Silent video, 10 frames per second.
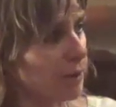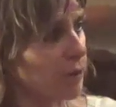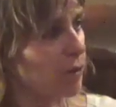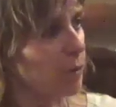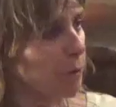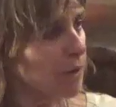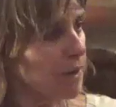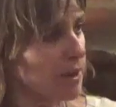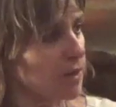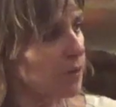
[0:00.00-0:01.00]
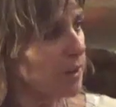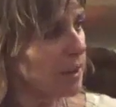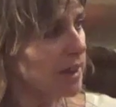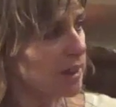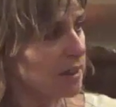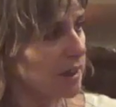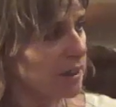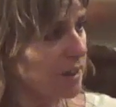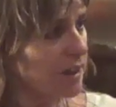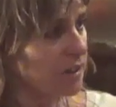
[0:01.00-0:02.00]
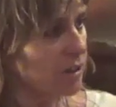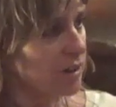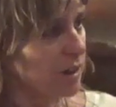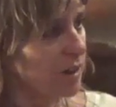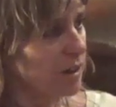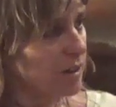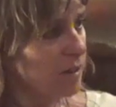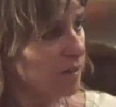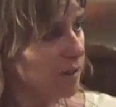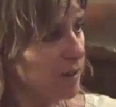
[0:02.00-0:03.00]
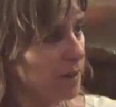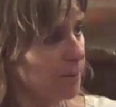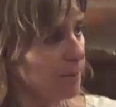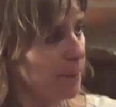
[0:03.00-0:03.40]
through the body as feeling and sensation. Right?